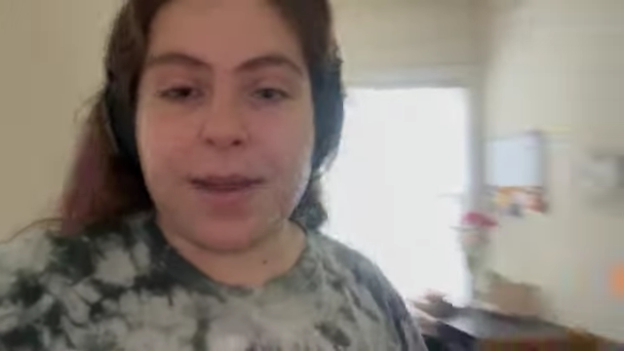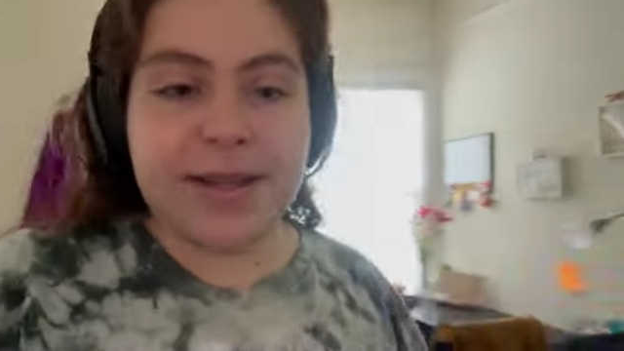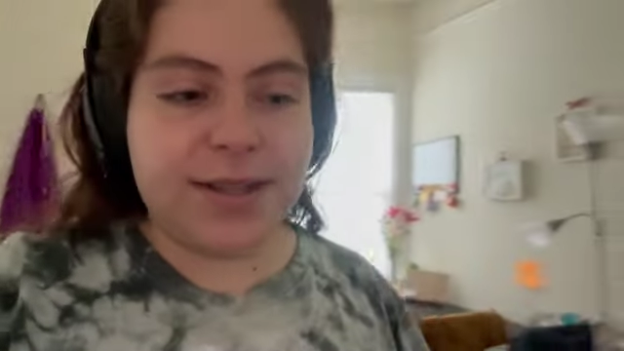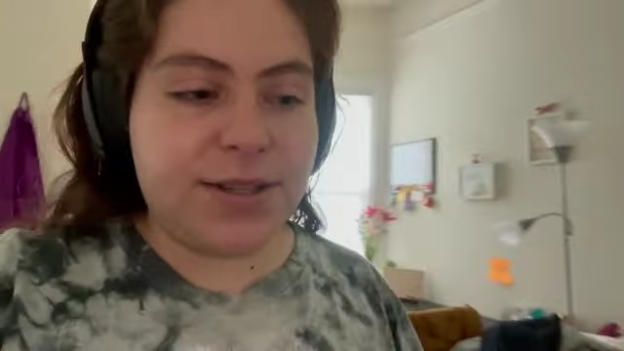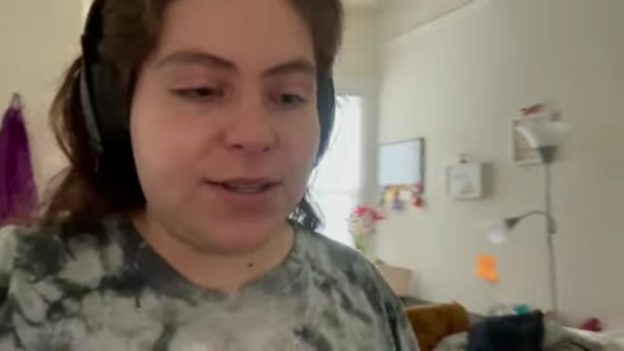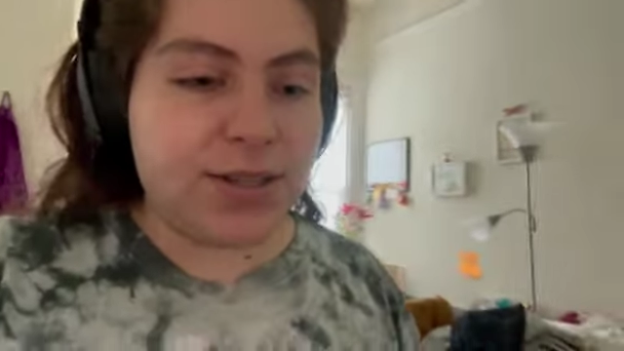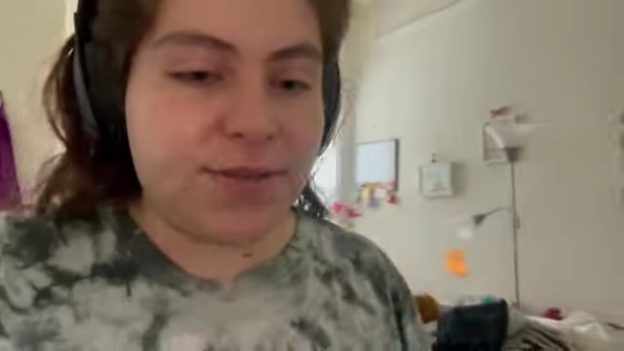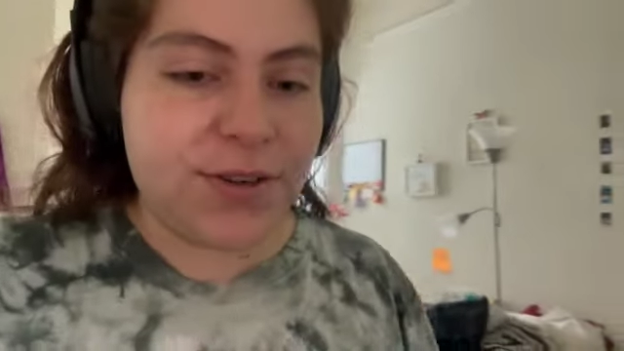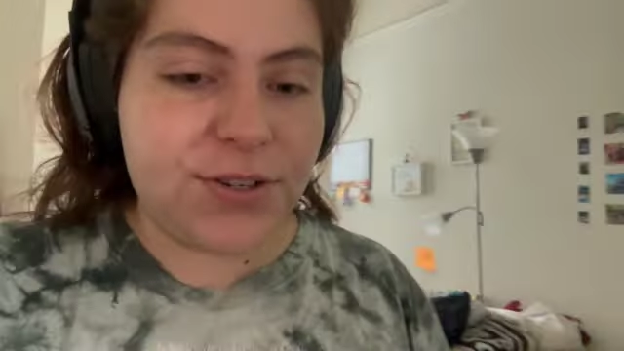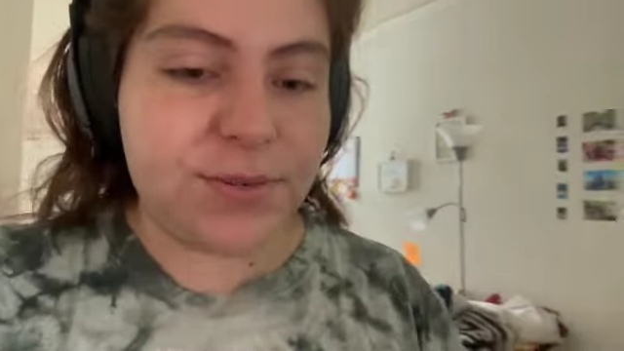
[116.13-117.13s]
I did just
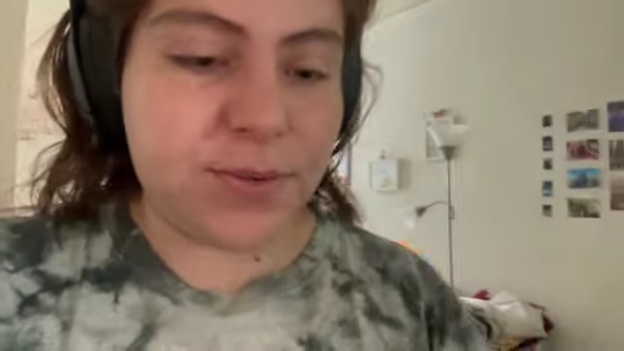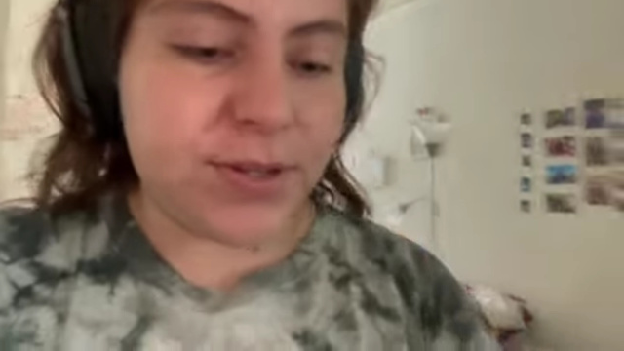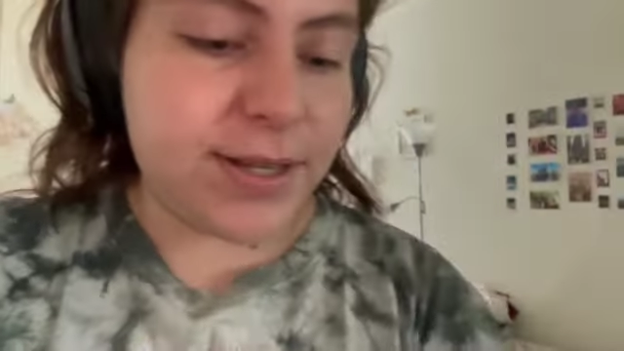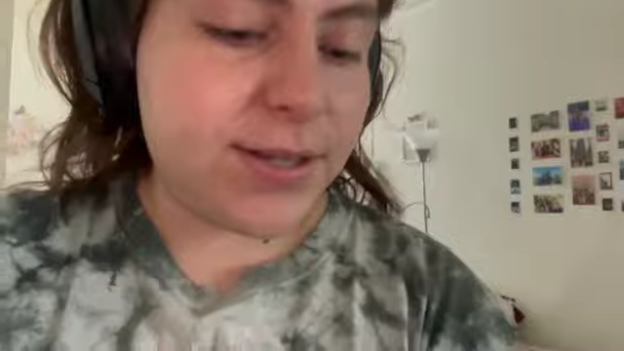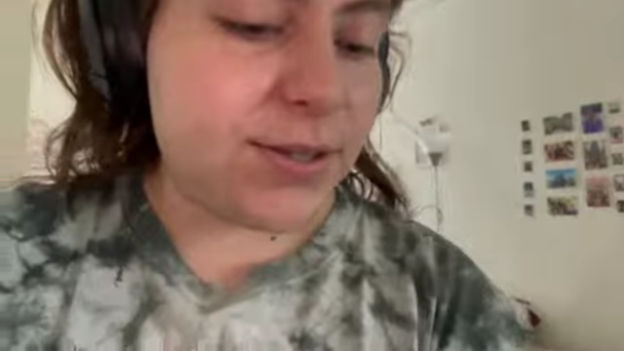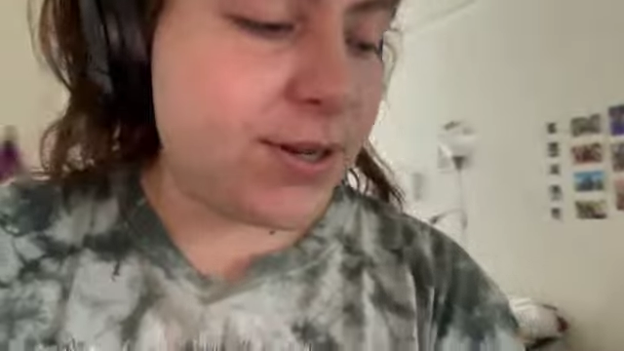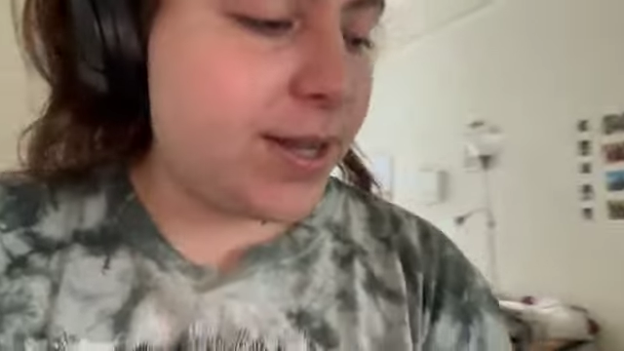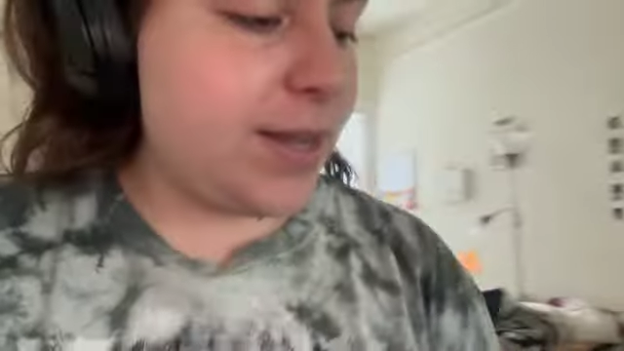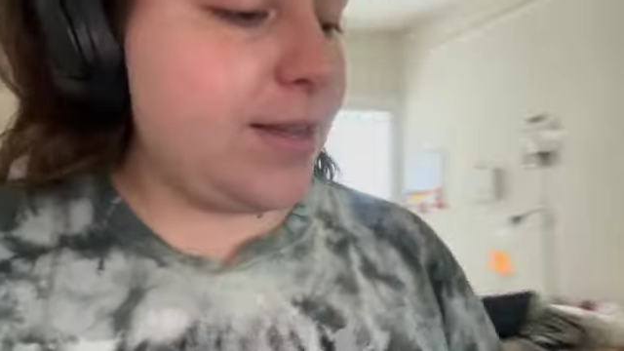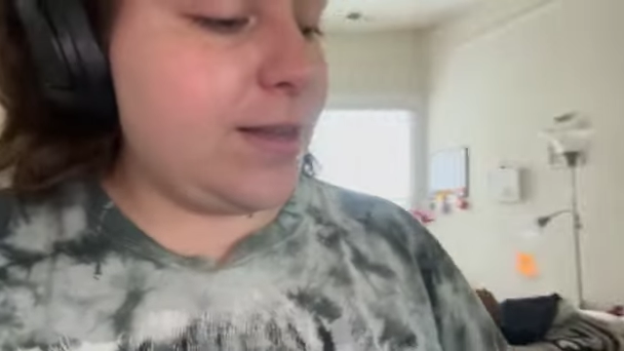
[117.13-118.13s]
finish a book
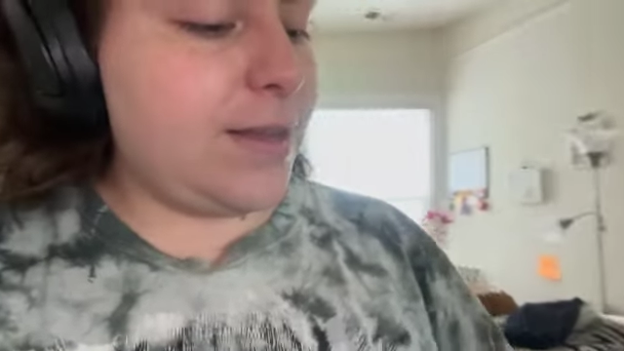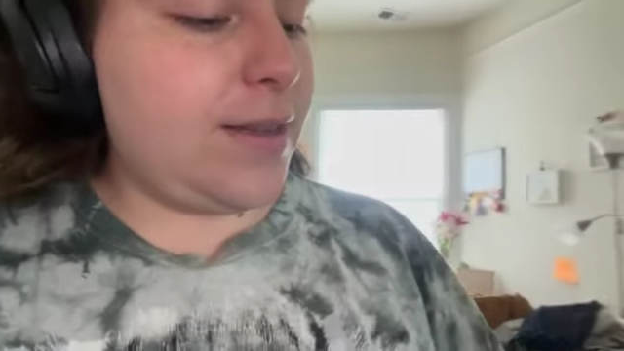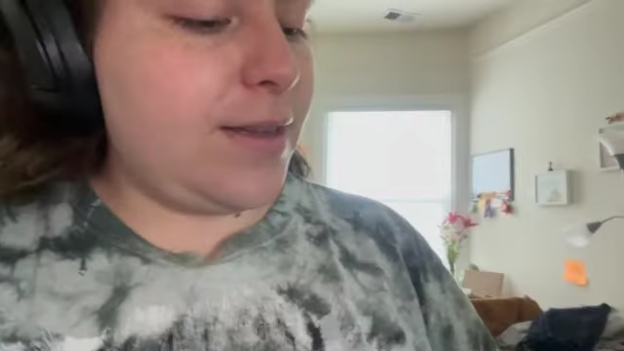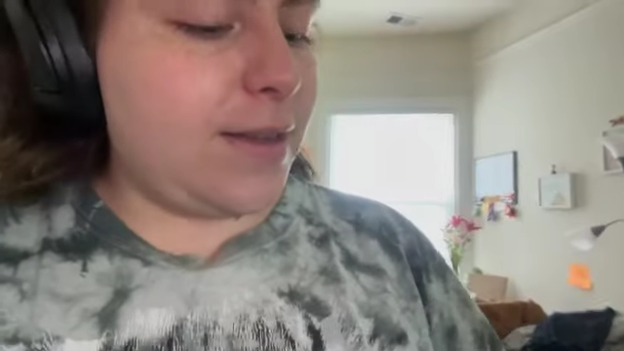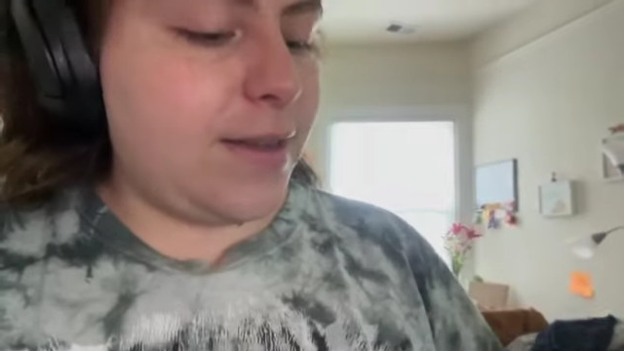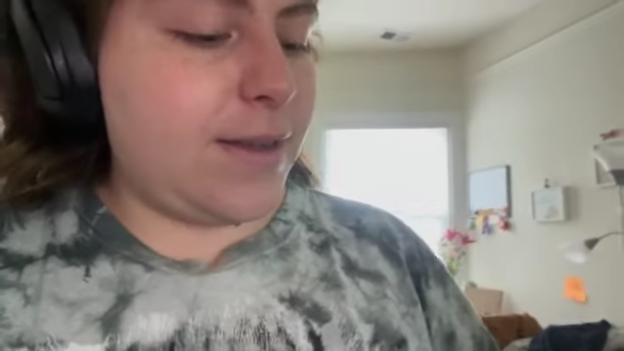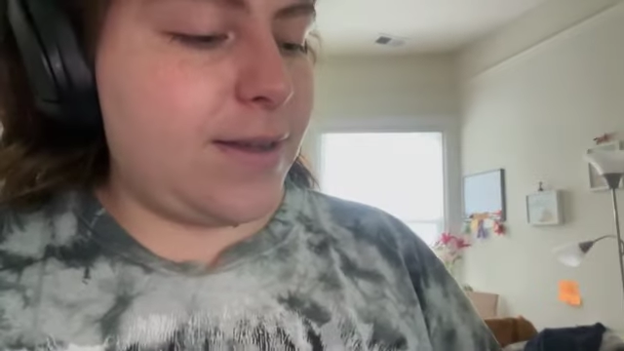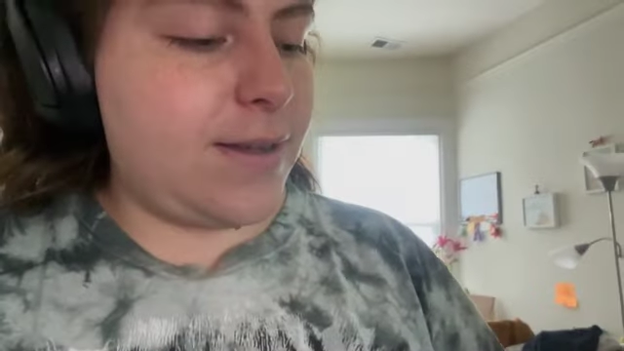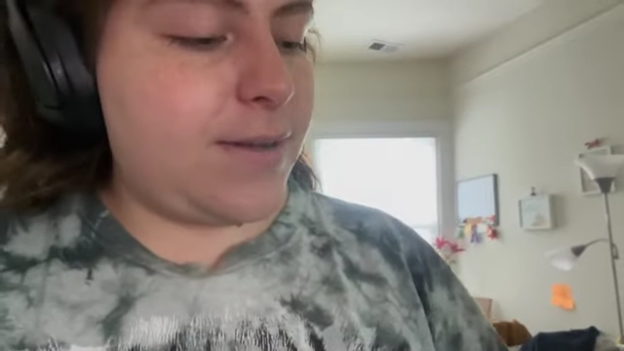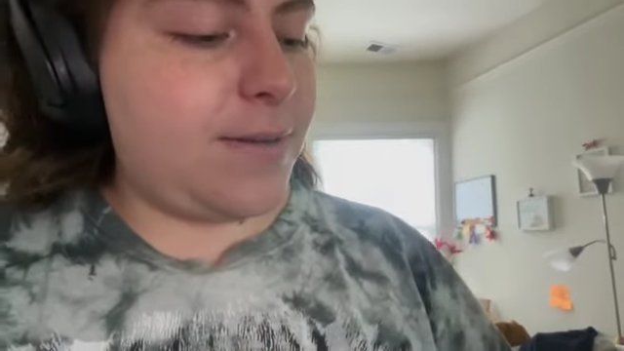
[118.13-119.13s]
yesterday.
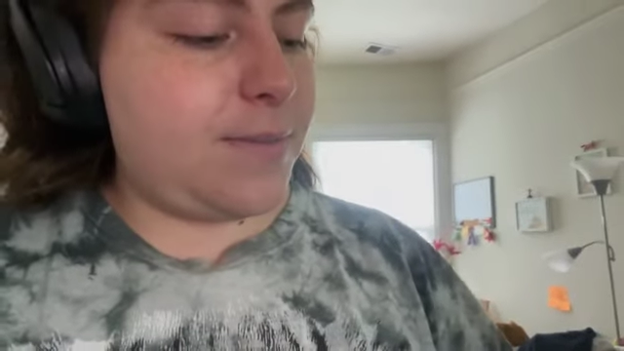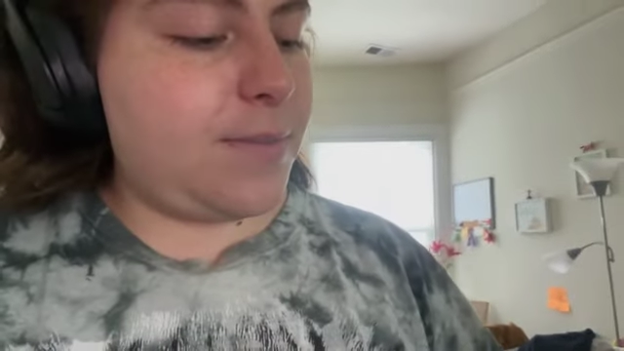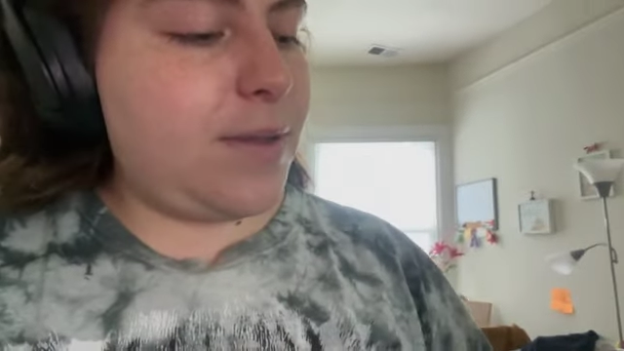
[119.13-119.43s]
Um,